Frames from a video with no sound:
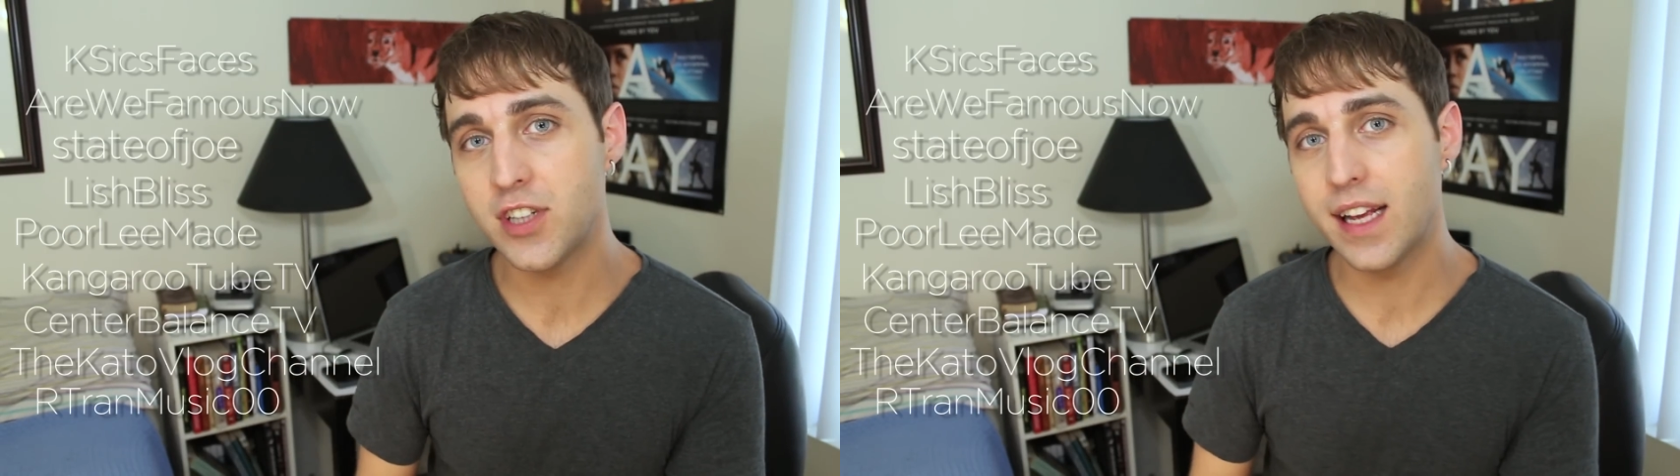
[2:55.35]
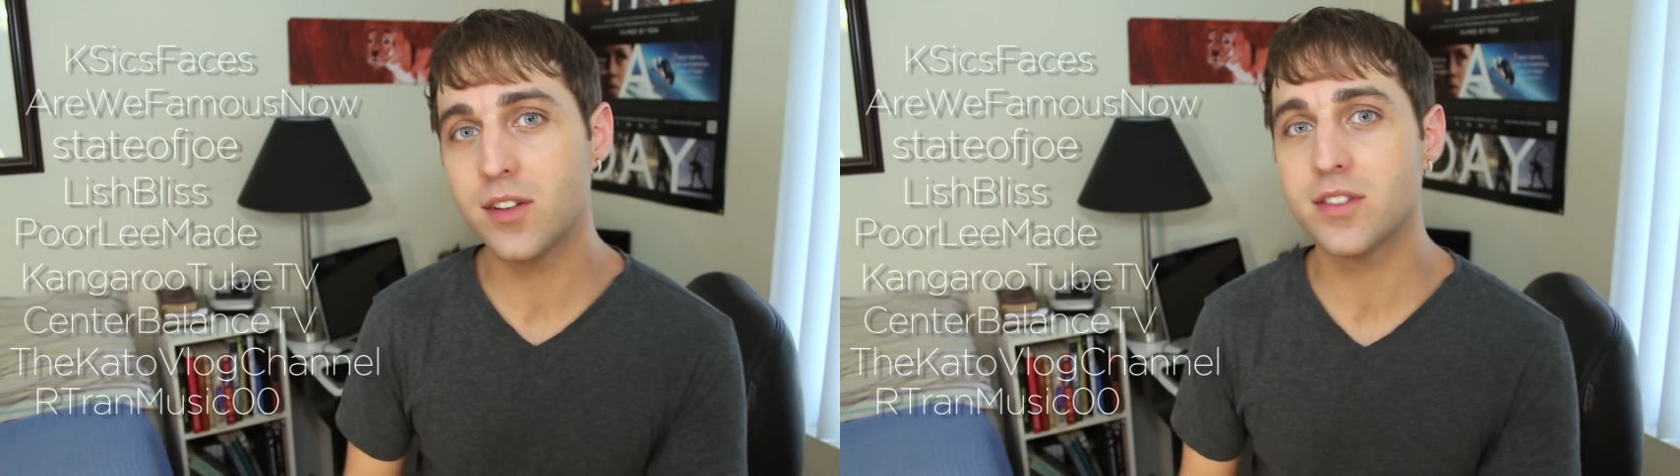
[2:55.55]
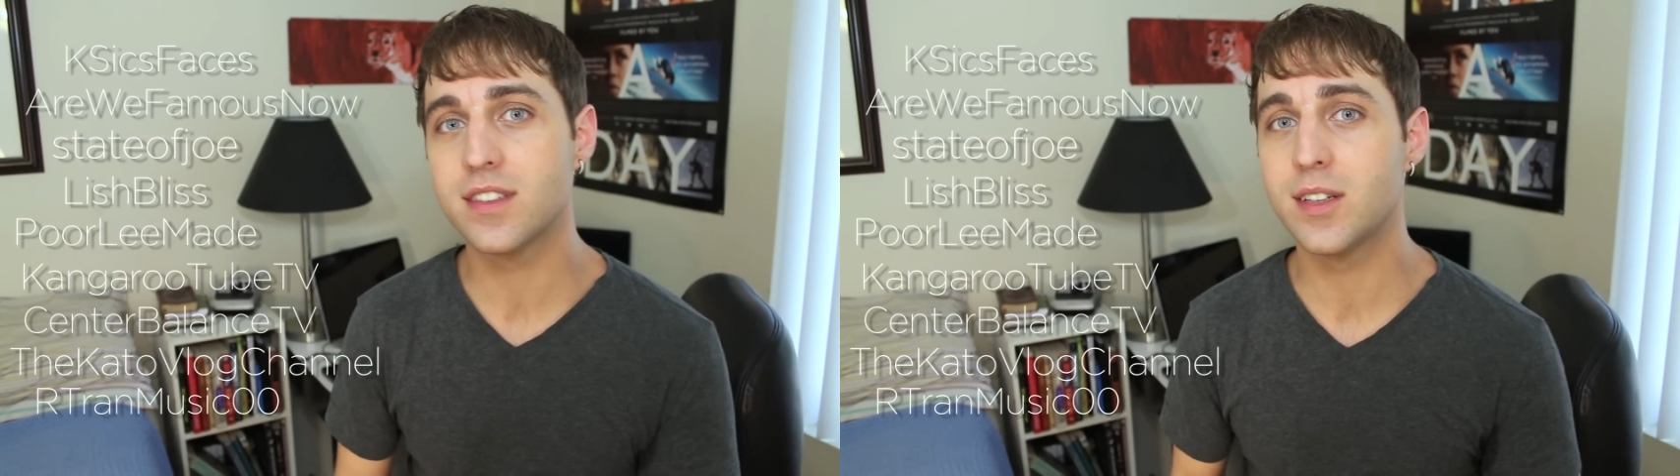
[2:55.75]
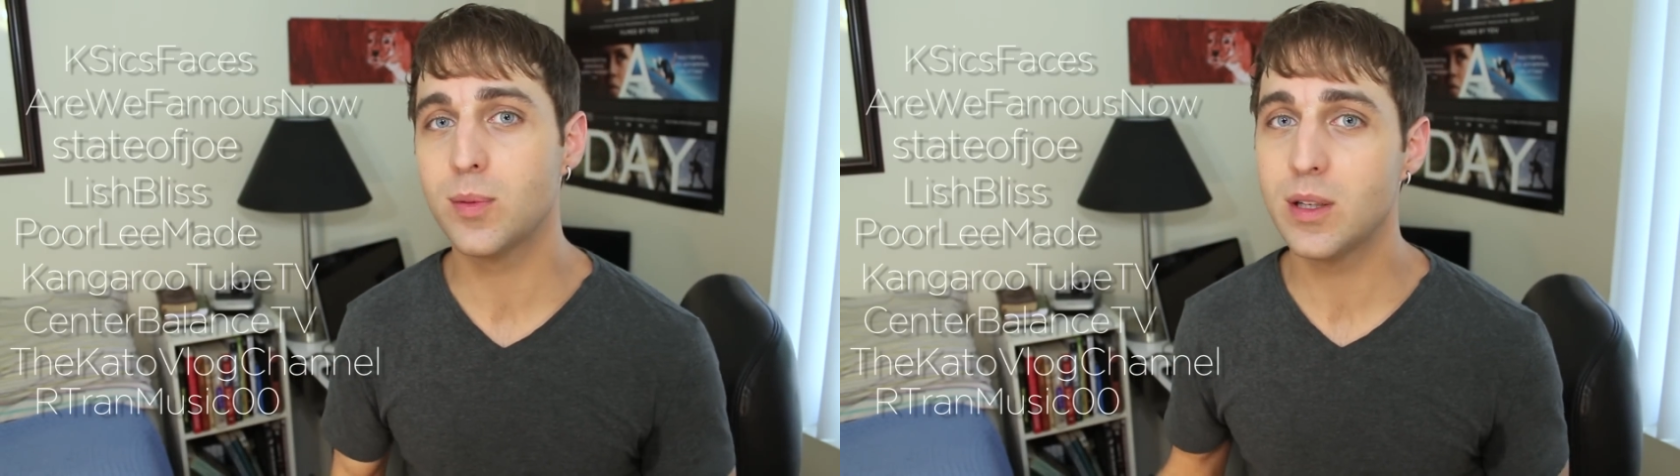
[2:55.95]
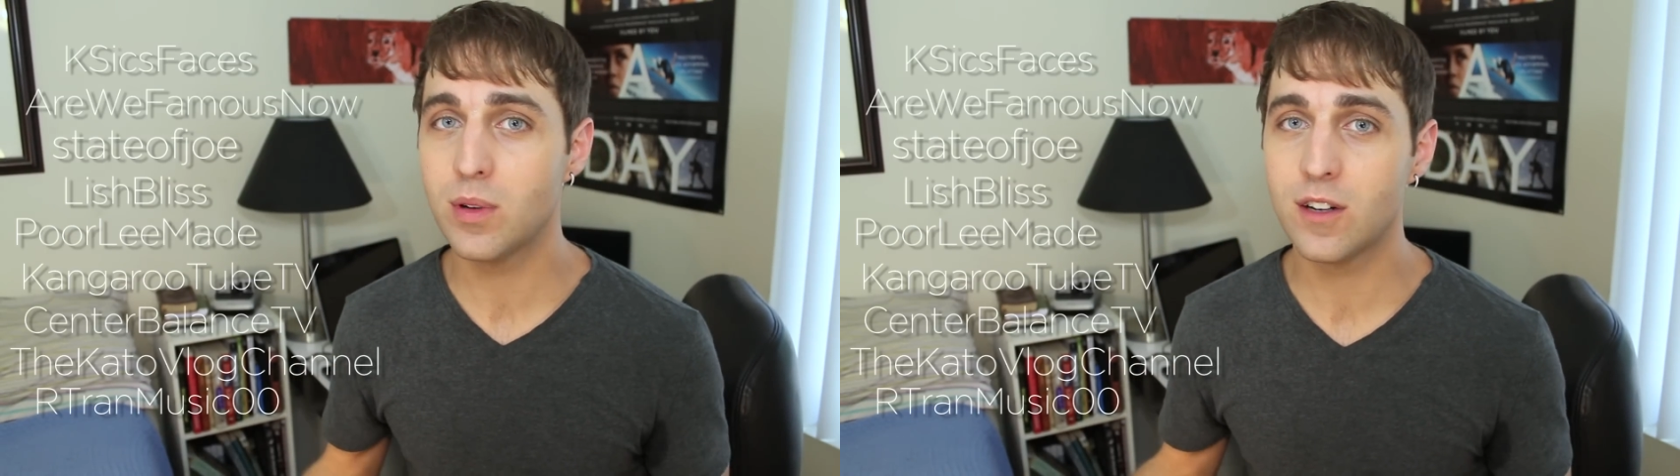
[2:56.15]
channels. They're
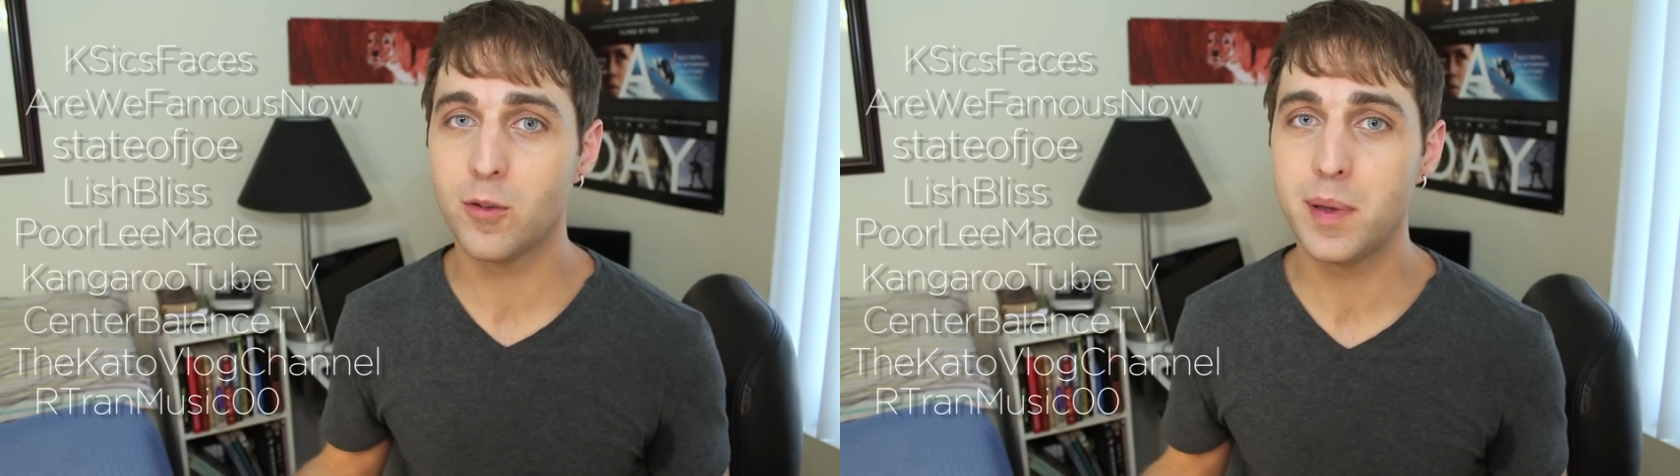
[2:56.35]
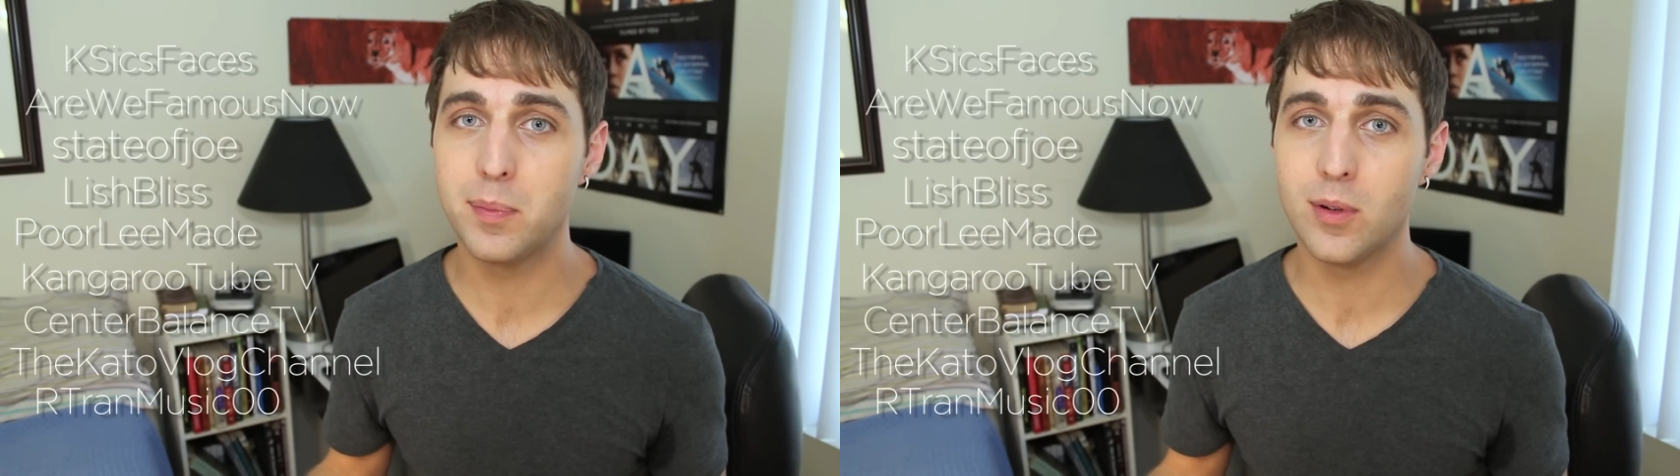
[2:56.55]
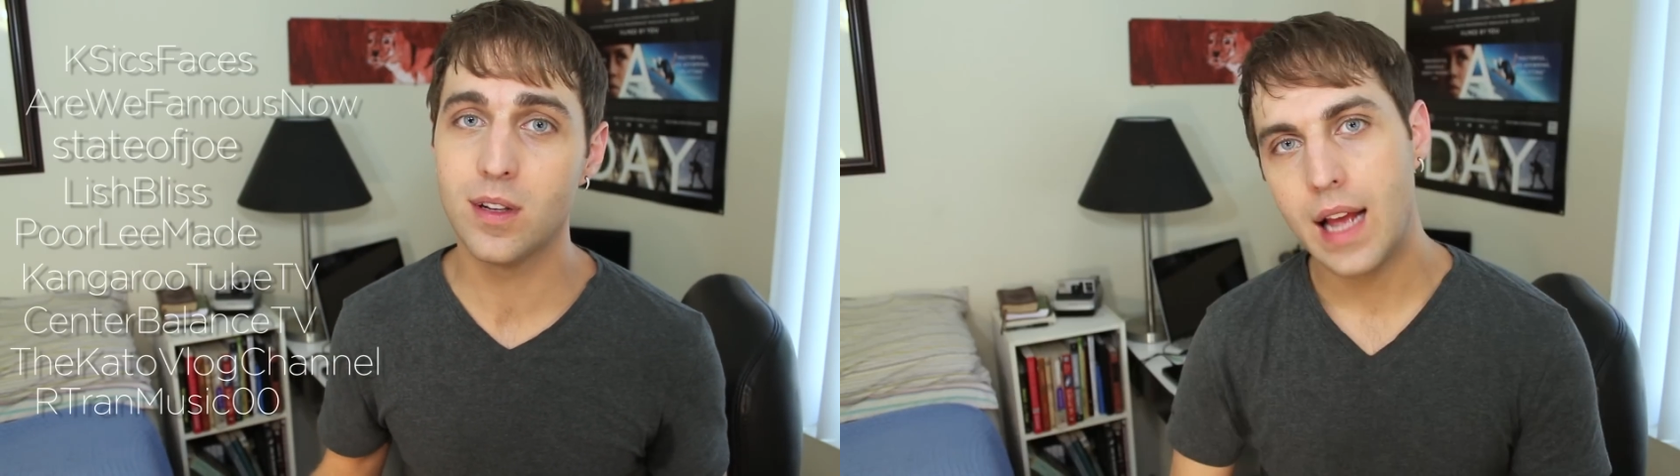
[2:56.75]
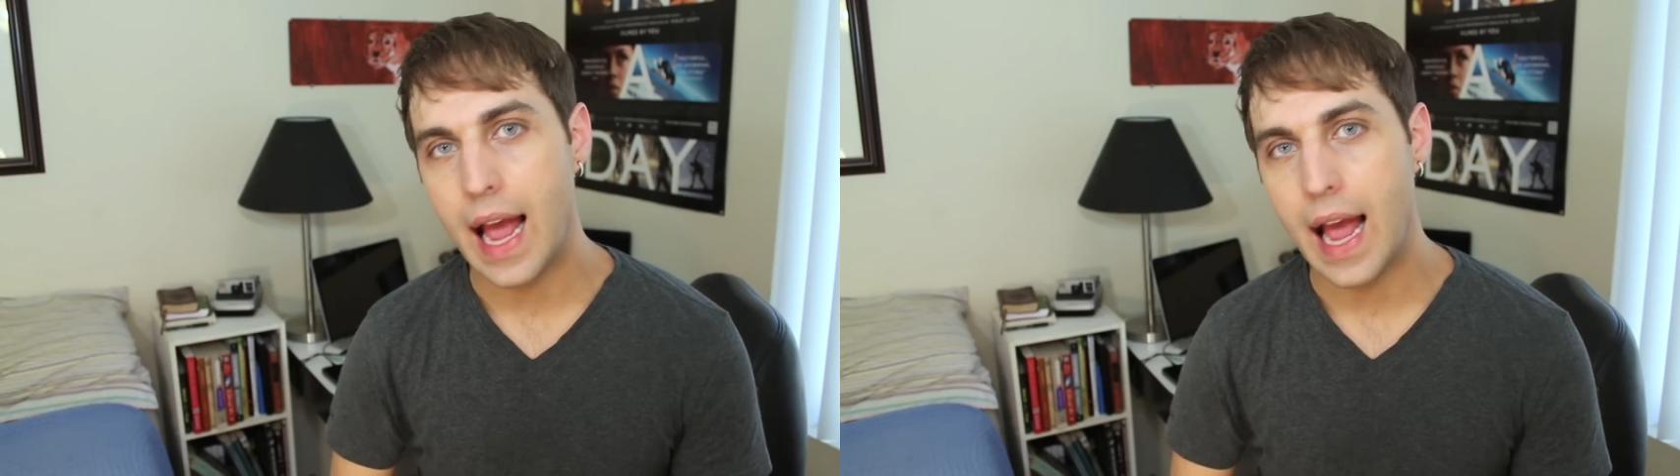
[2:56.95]
really wonderful people.